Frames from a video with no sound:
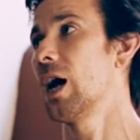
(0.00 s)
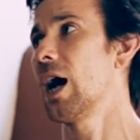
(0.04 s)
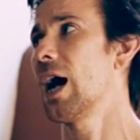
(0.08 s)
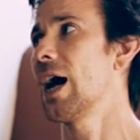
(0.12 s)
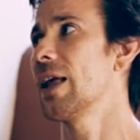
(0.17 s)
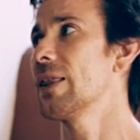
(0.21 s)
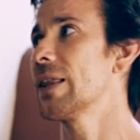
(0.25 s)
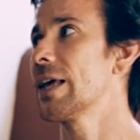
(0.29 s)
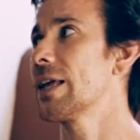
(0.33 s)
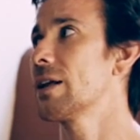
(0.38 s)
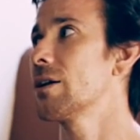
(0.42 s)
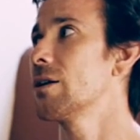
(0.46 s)

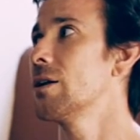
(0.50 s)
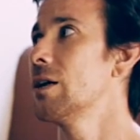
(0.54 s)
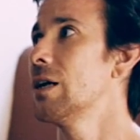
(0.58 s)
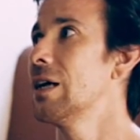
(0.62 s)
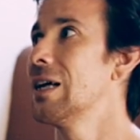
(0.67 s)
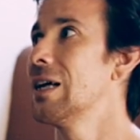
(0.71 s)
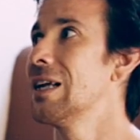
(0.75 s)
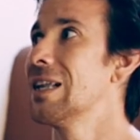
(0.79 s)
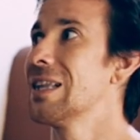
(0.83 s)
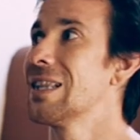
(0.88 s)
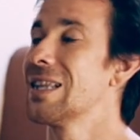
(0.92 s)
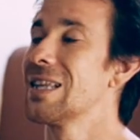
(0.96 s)
And then
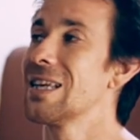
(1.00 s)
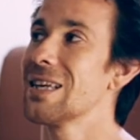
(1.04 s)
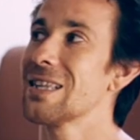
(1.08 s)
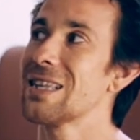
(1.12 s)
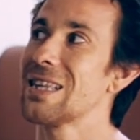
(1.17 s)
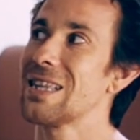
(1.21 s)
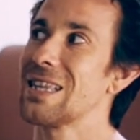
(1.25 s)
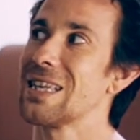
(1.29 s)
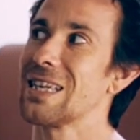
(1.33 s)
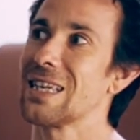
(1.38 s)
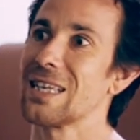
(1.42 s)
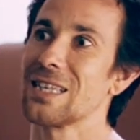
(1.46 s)
the
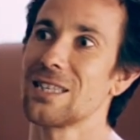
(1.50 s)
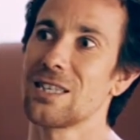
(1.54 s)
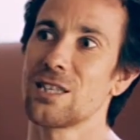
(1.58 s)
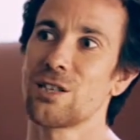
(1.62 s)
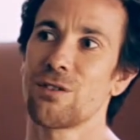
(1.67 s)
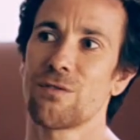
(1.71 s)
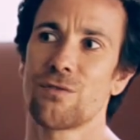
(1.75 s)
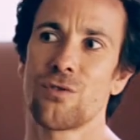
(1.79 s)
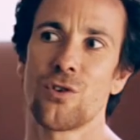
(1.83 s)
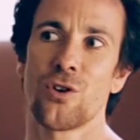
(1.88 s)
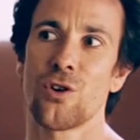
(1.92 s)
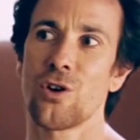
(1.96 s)
other thing
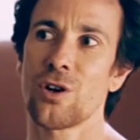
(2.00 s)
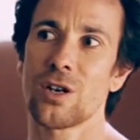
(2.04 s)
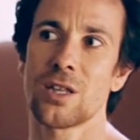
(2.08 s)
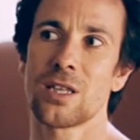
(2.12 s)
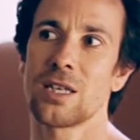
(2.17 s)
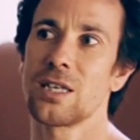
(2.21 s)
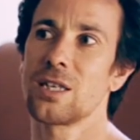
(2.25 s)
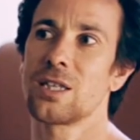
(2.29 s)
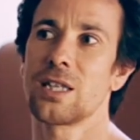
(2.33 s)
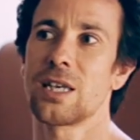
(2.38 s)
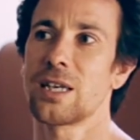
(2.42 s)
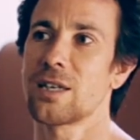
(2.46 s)
is for a lot of
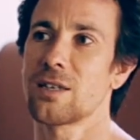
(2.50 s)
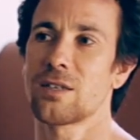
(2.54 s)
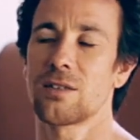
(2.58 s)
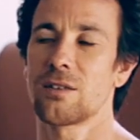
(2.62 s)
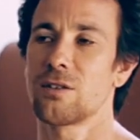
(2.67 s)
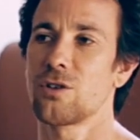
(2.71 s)
these things,